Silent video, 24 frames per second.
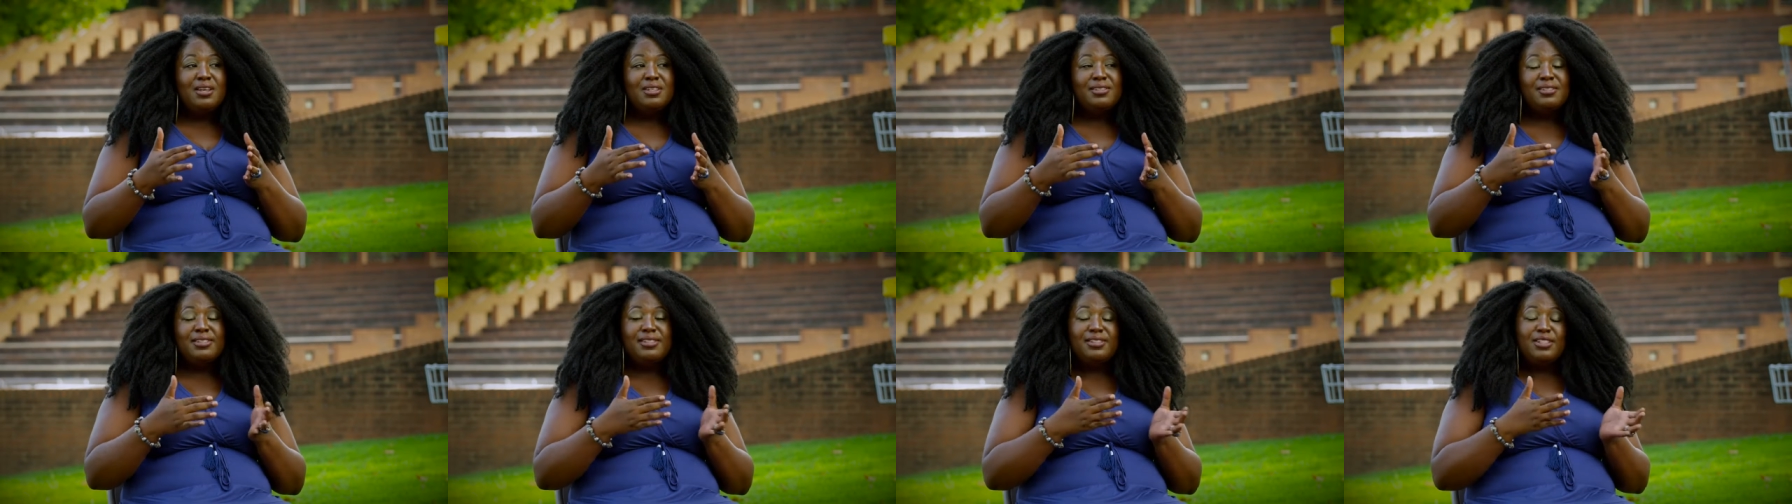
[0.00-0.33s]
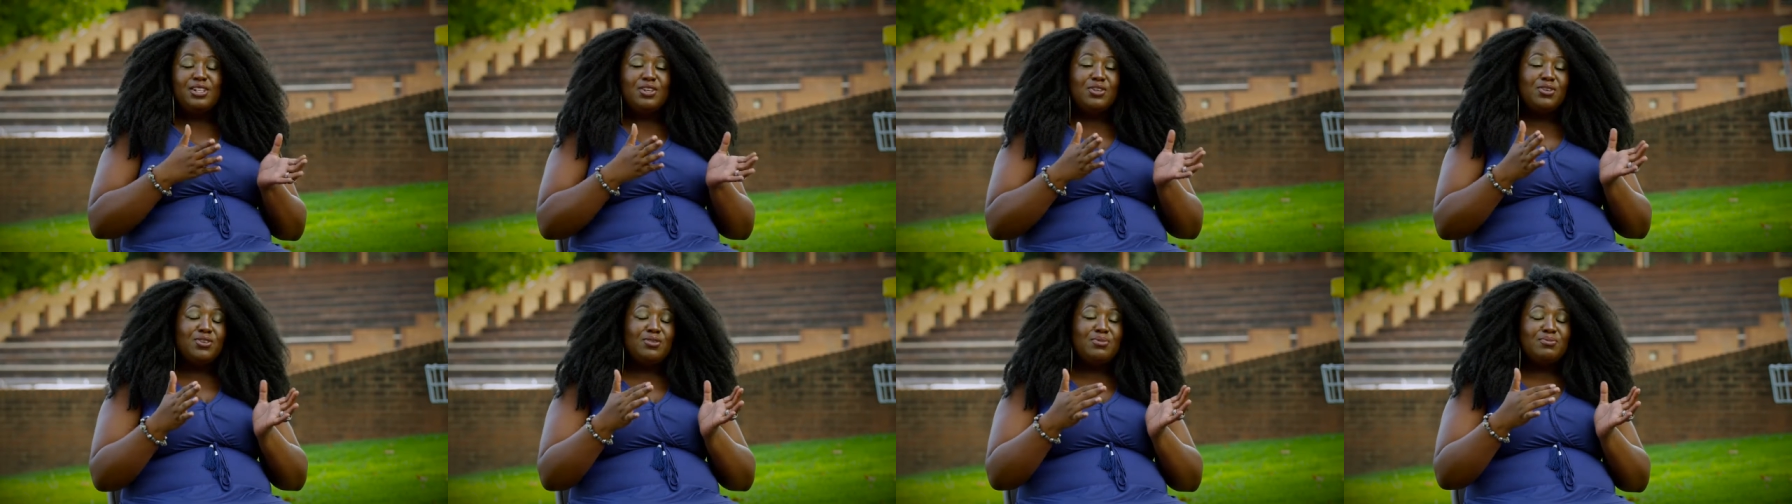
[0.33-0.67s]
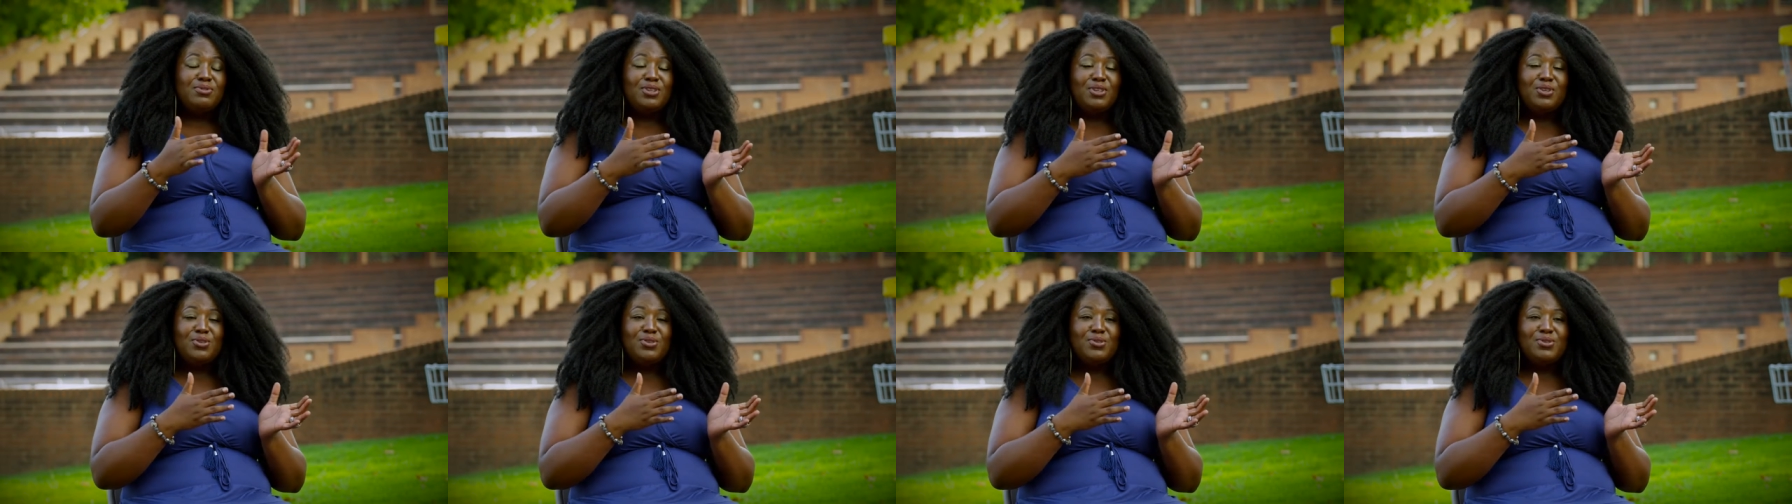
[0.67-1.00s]
steer
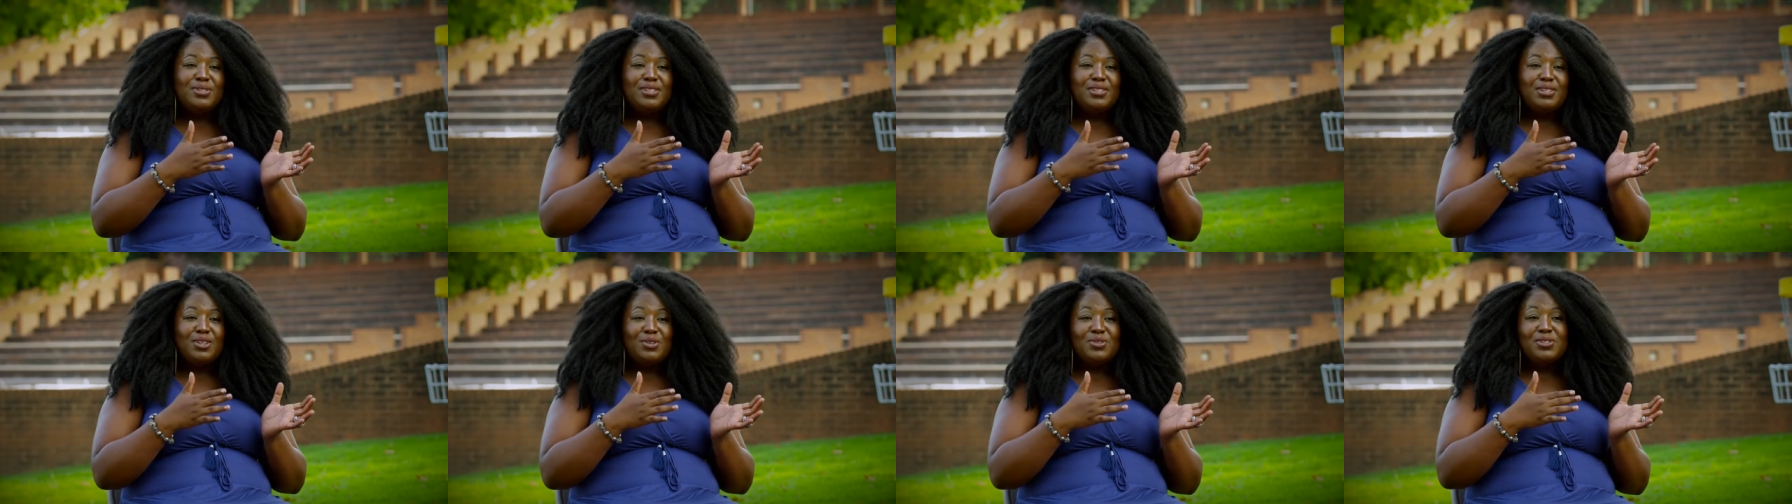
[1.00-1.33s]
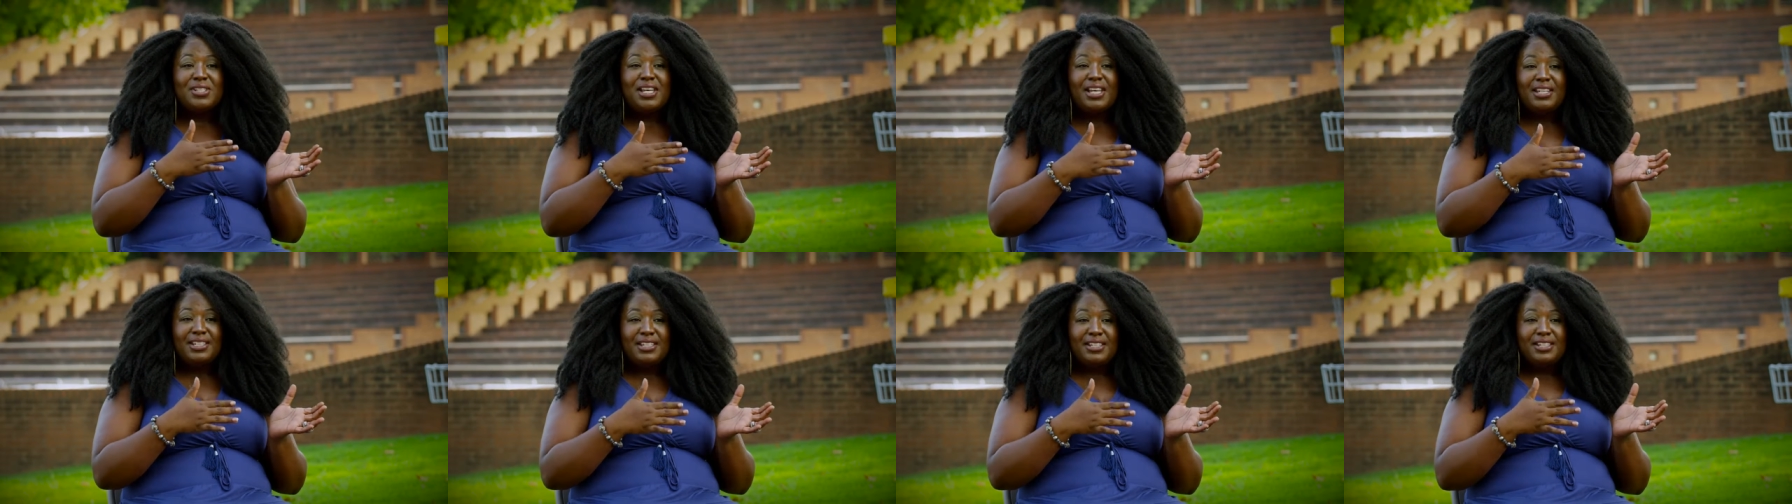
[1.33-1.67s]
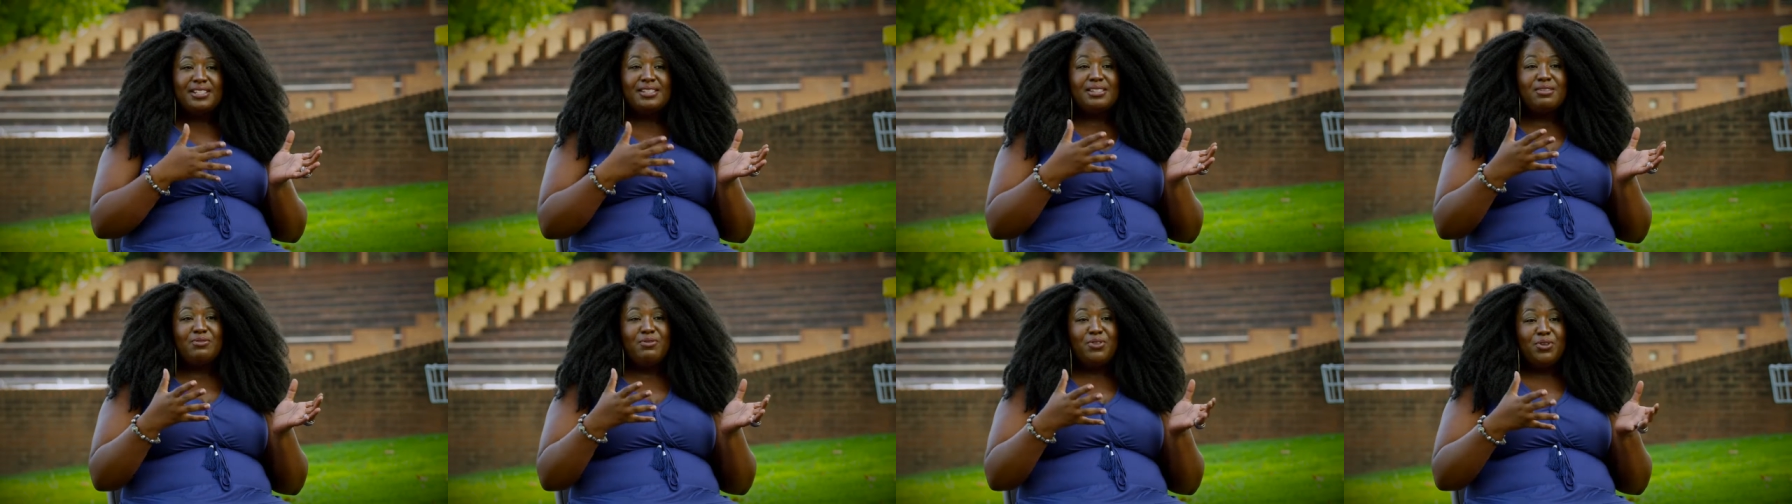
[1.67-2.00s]
those those
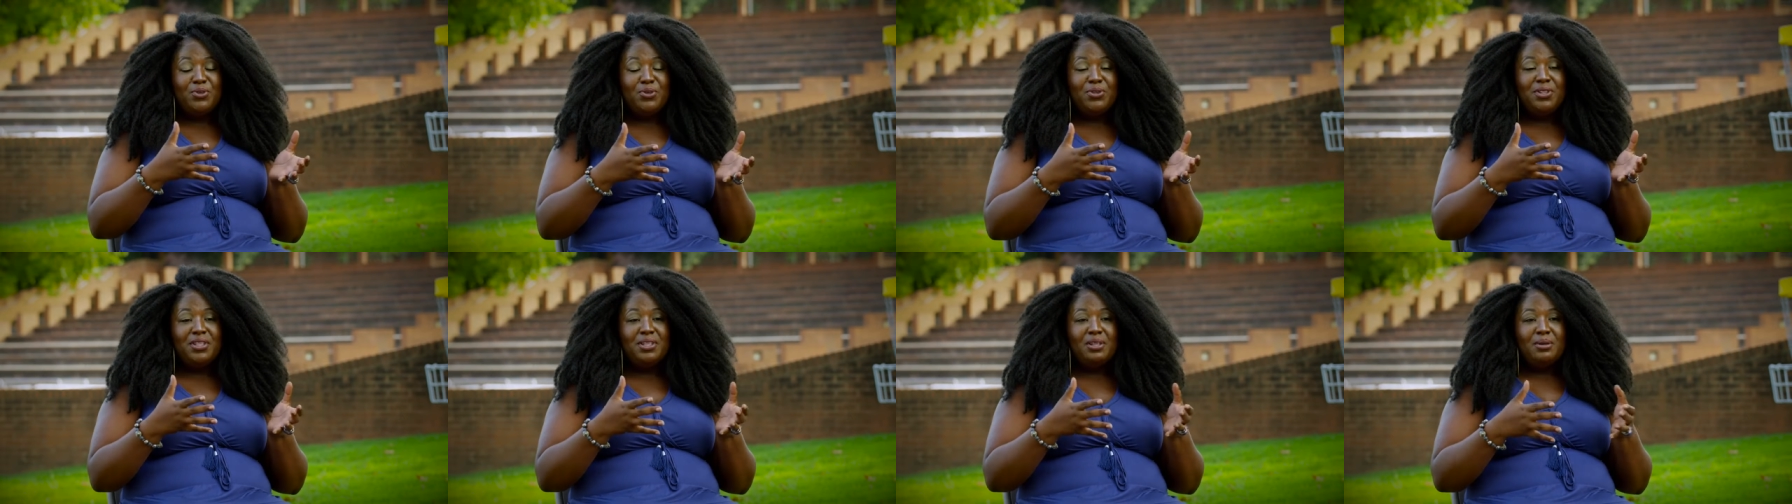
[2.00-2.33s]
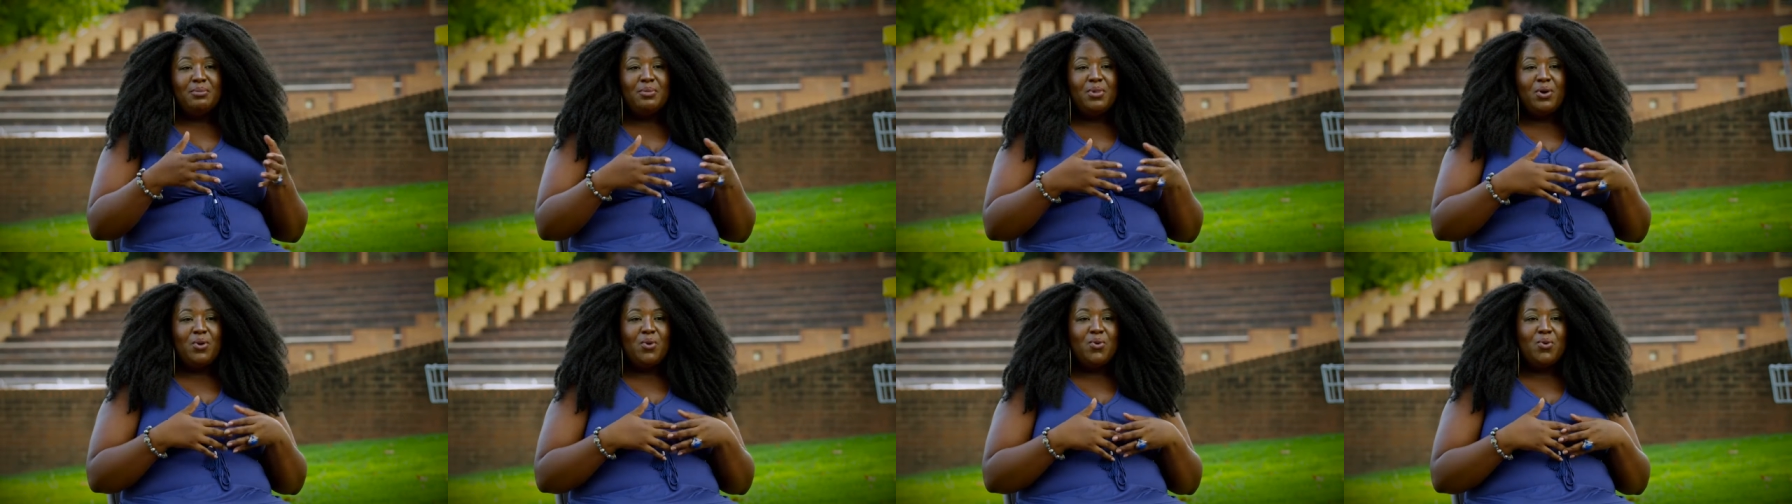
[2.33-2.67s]
ideas and fuel them